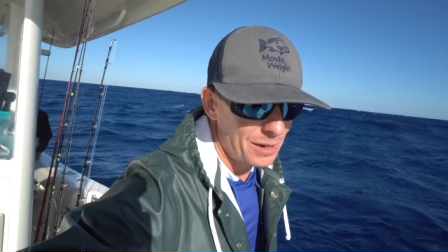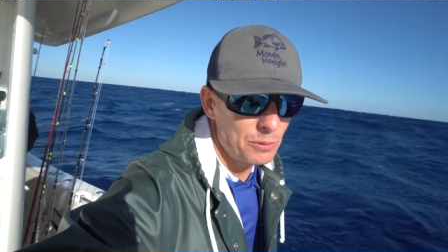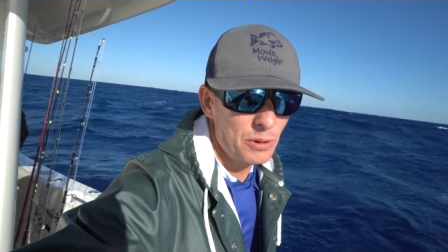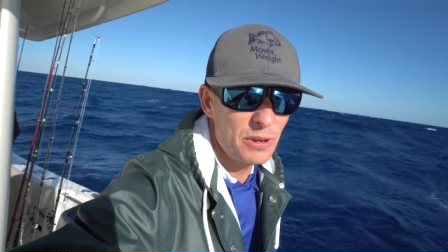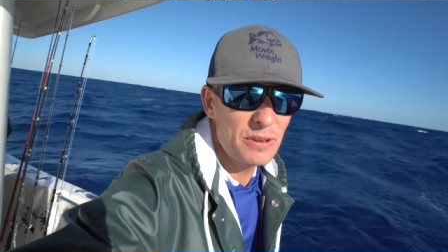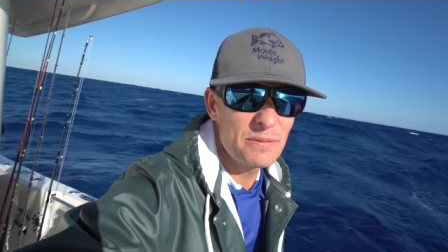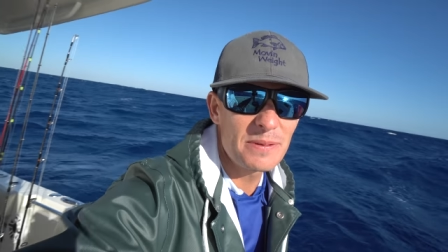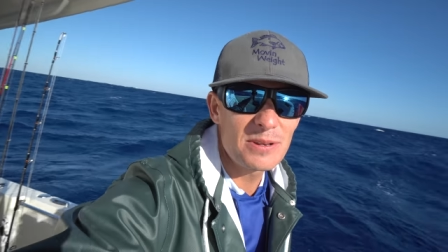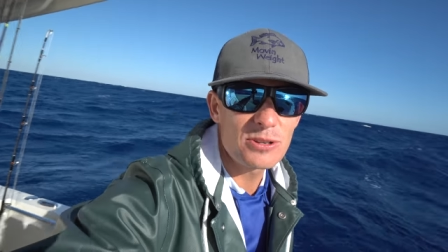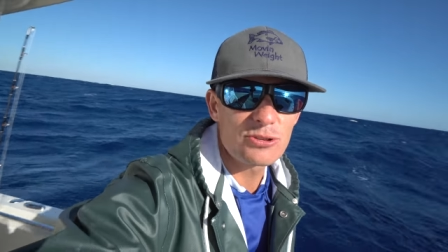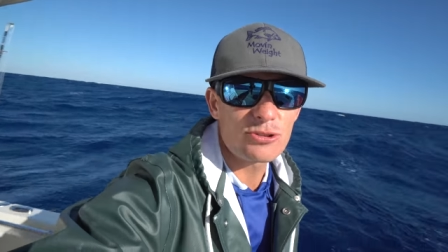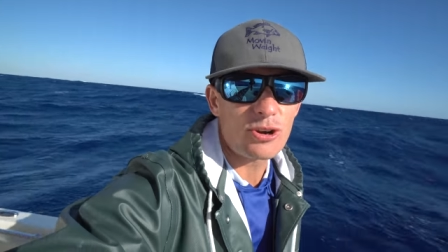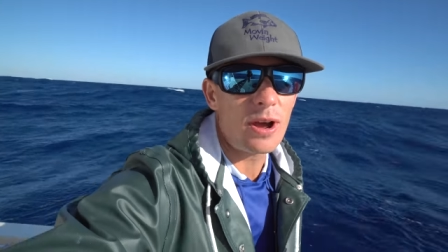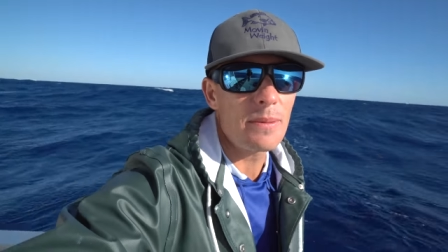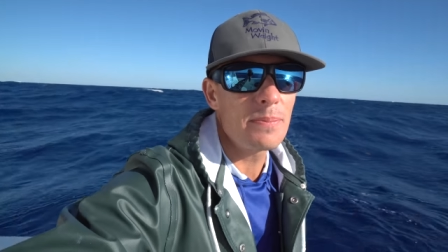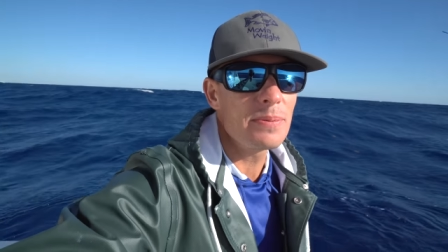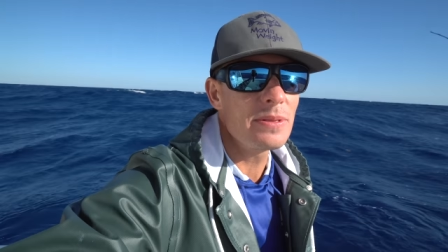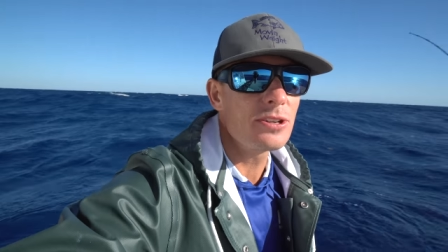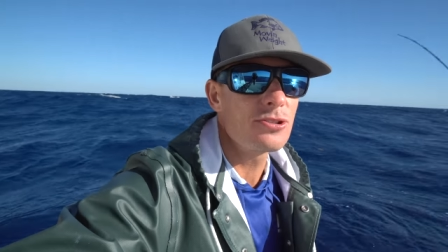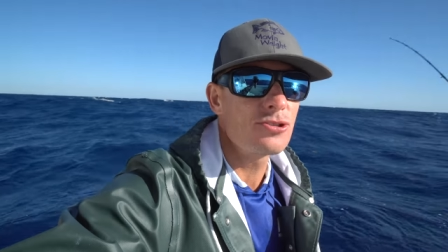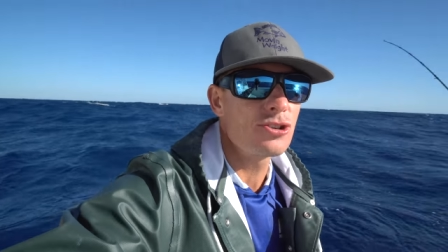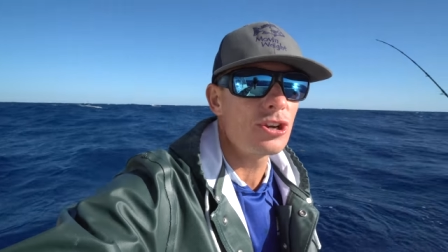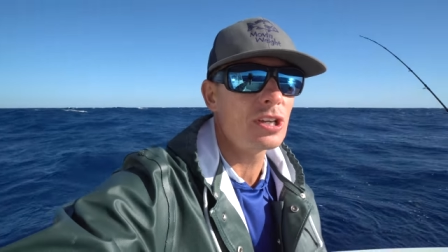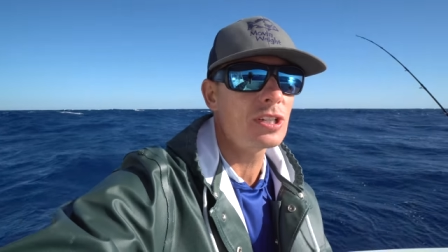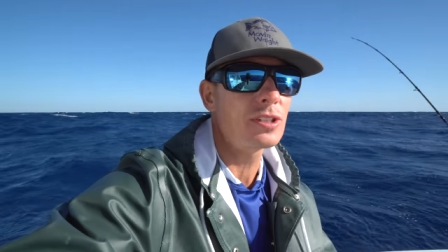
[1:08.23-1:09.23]
we've been dropping
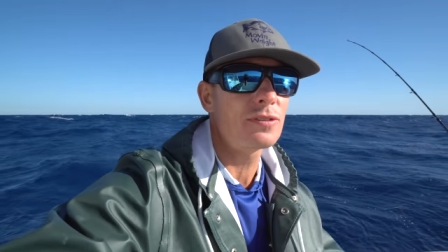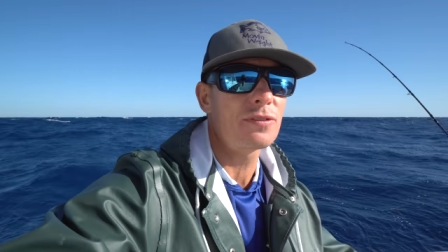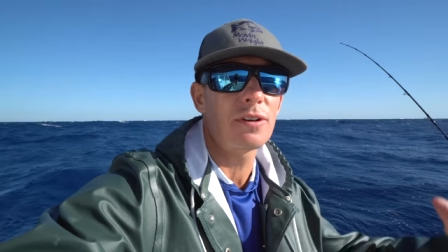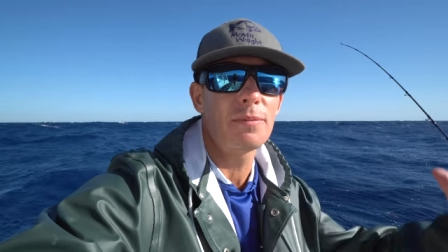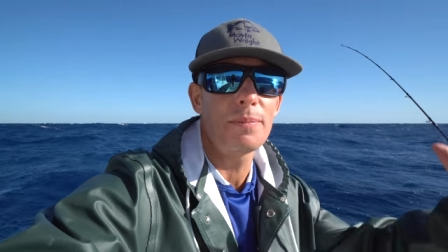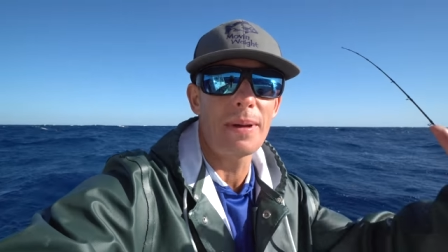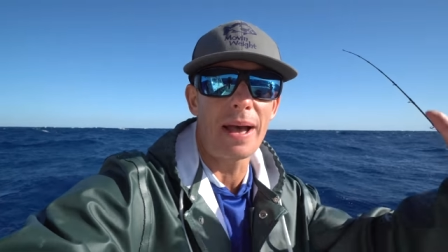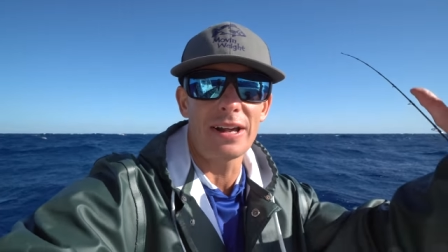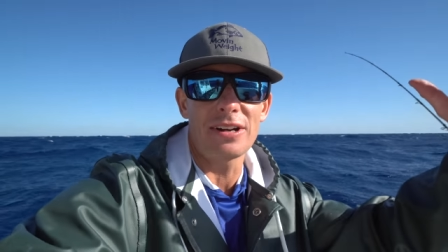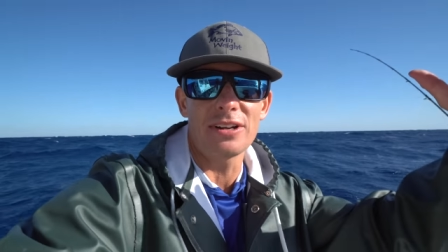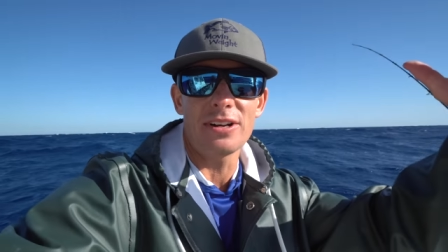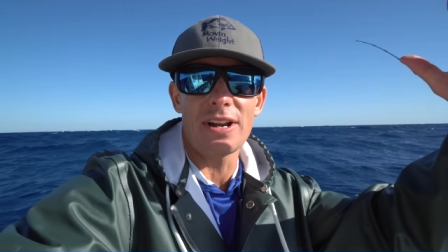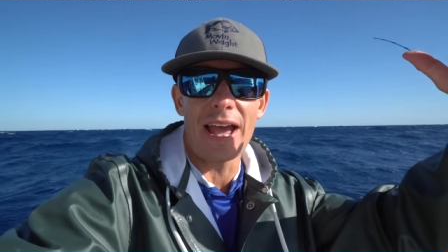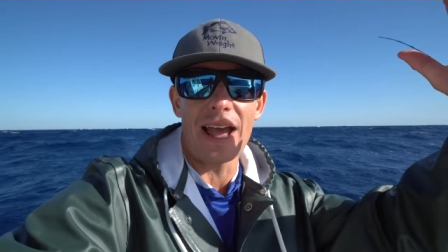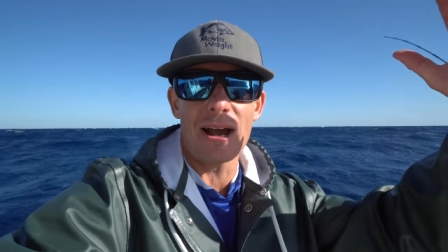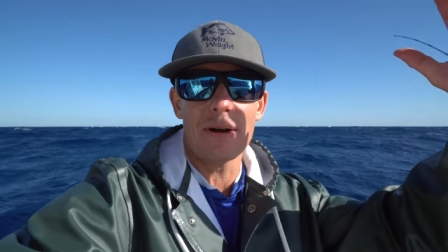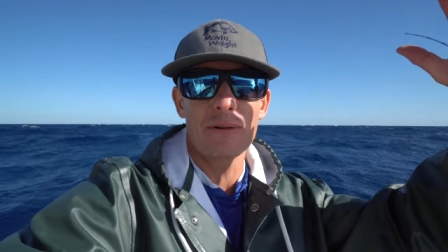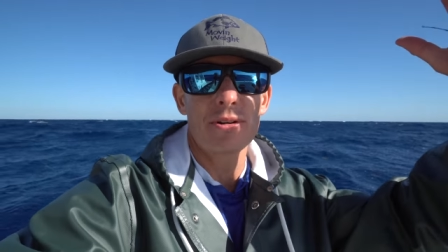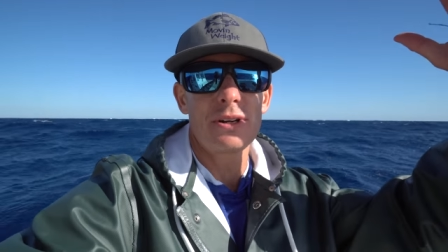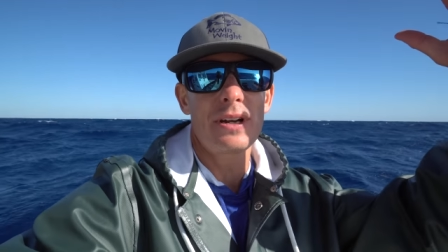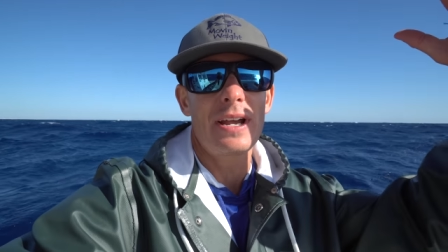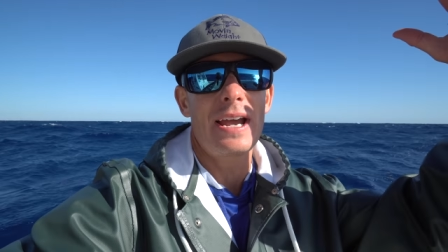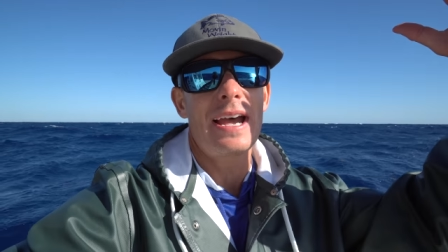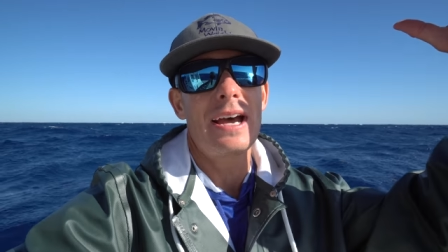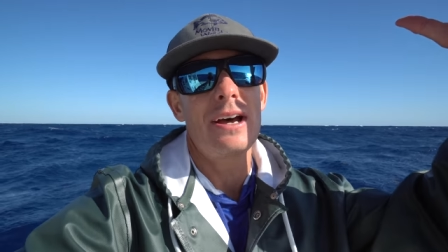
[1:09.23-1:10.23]
the jigs for about an
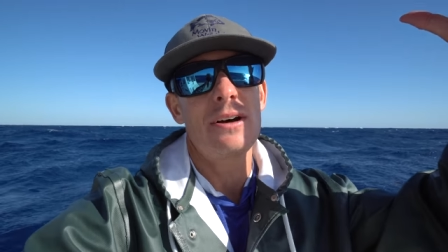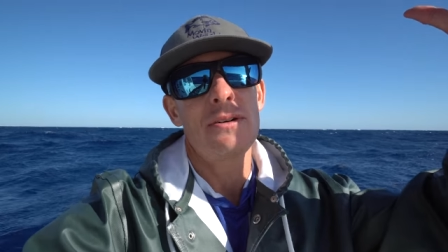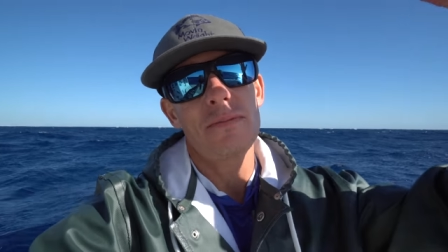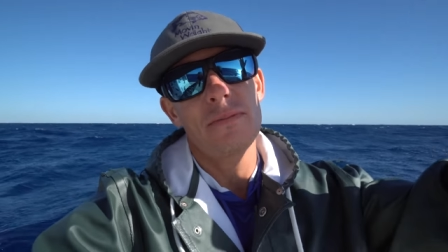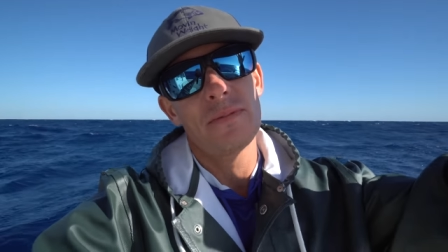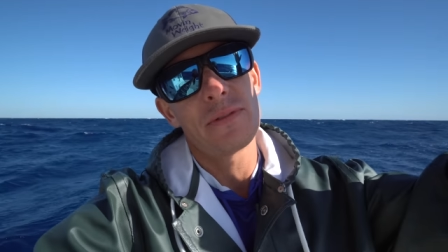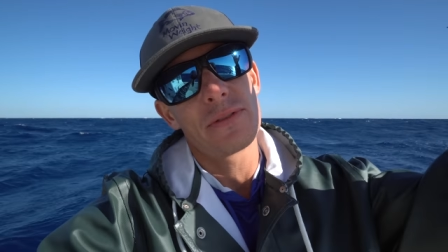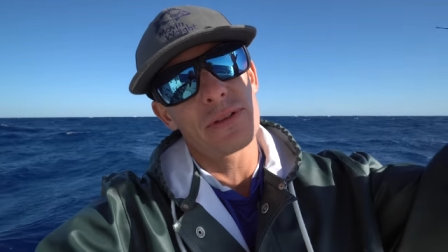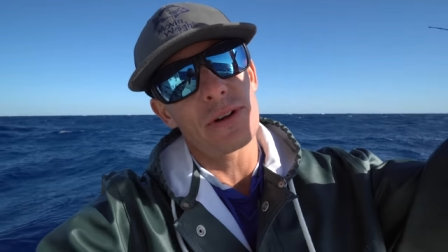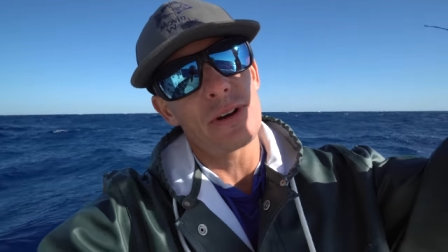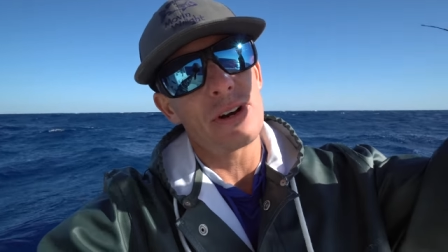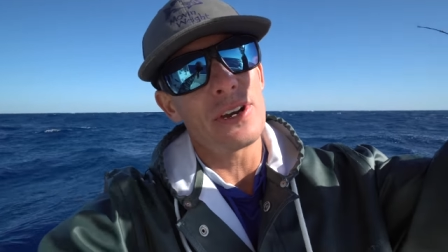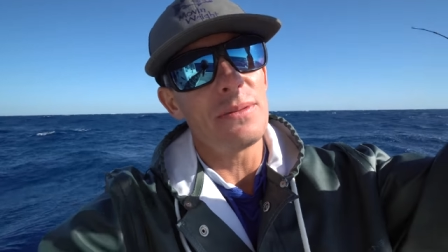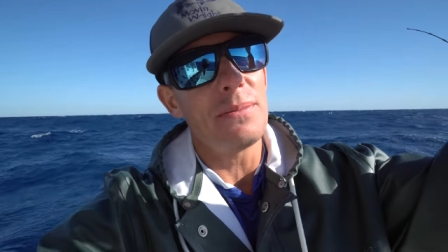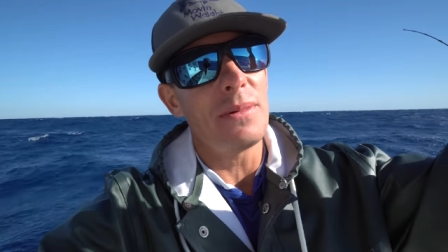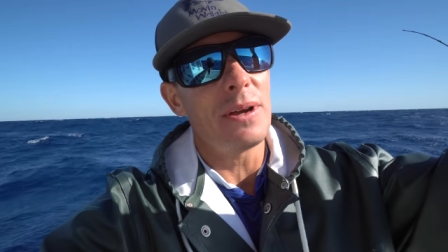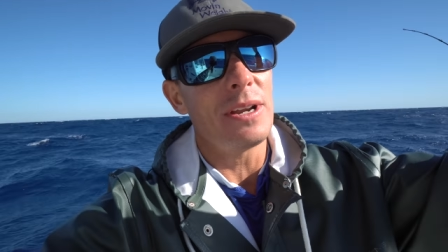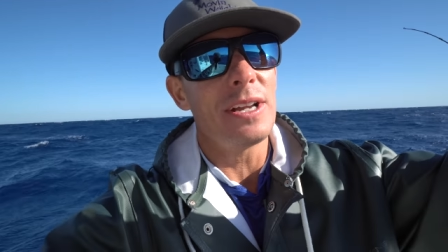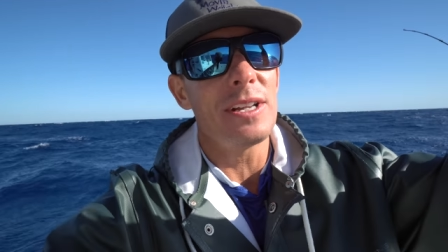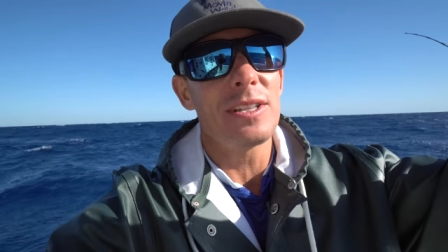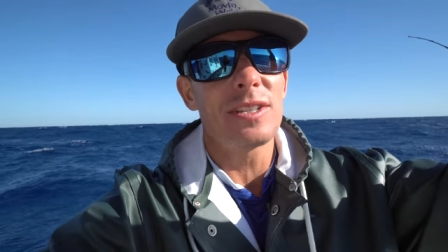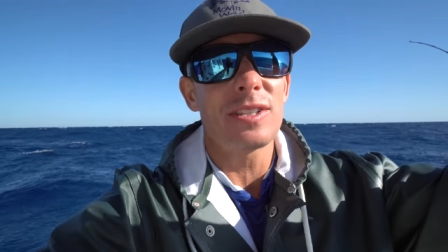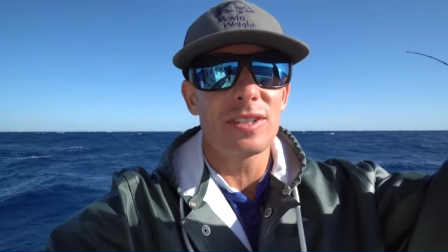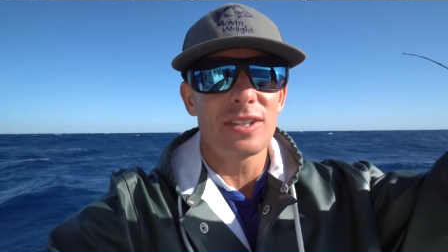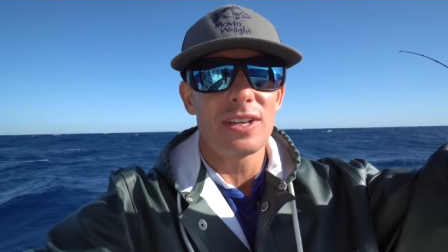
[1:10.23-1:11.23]
hour now, 30
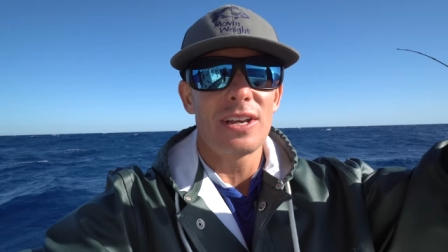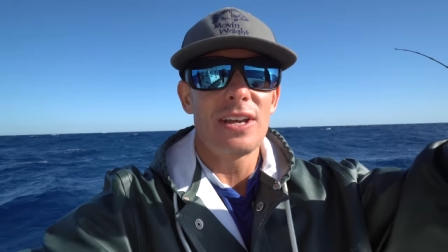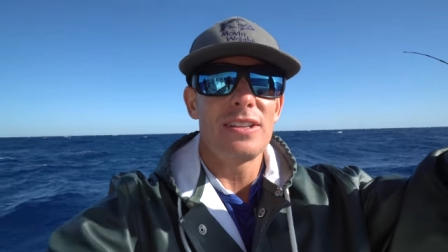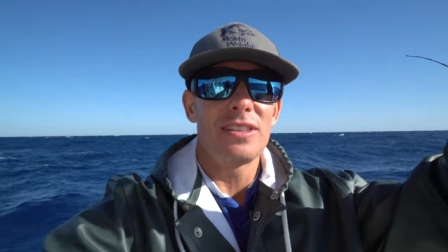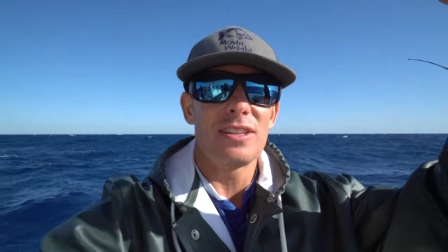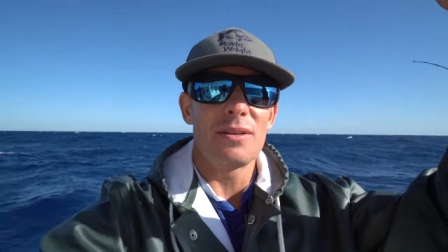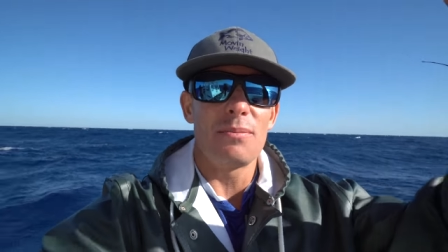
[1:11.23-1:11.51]
minutes.